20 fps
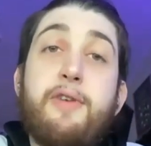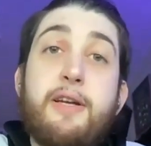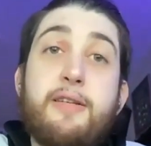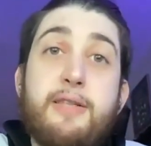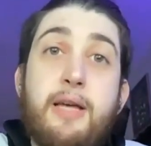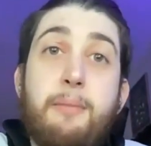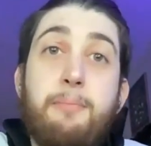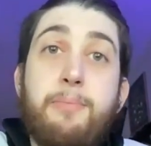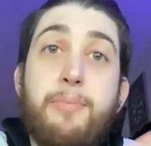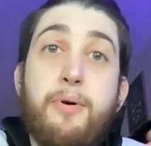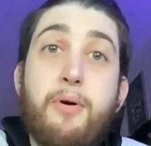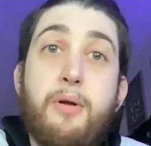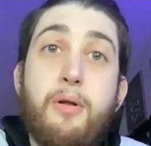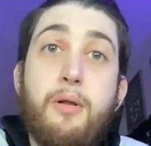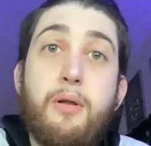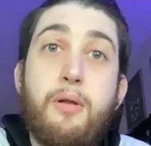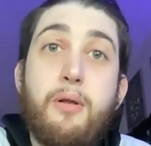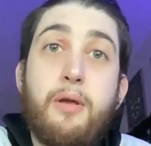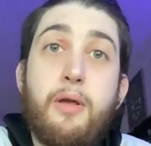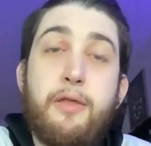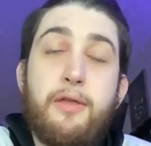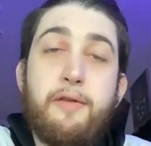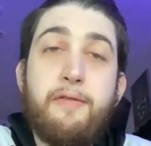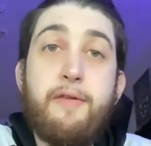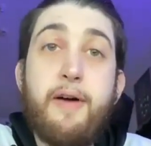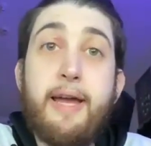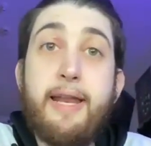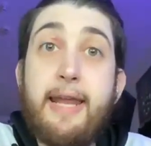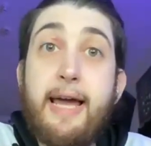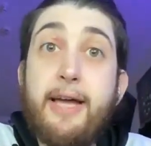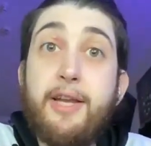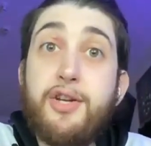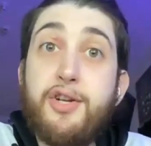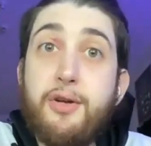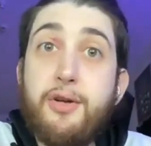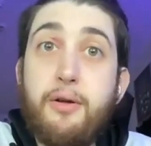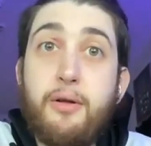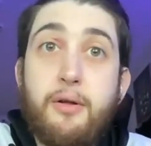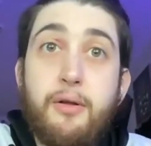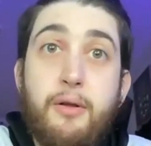for example,
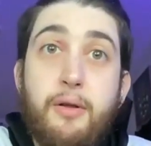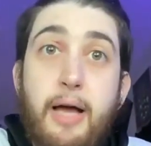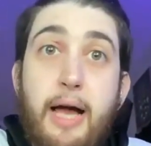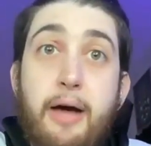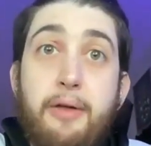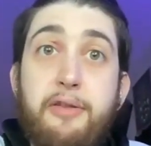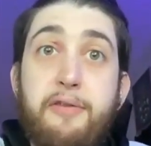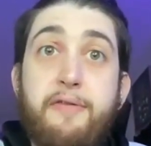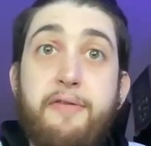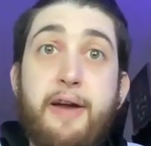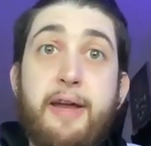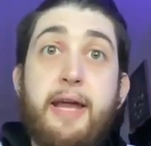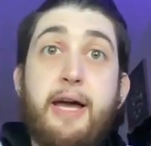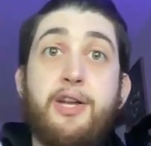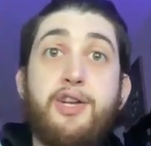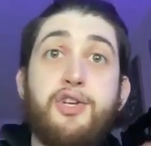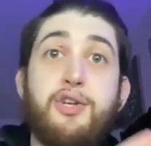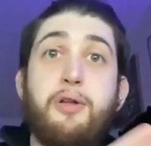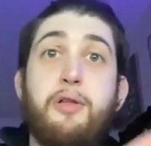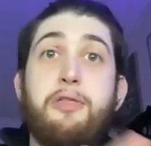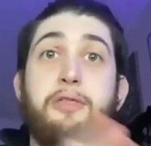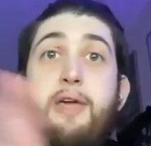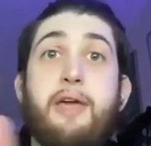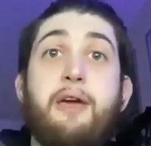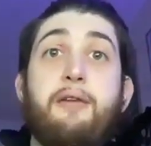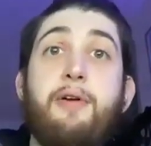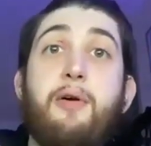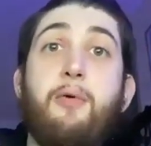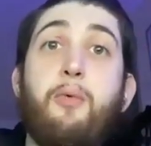how the financial thing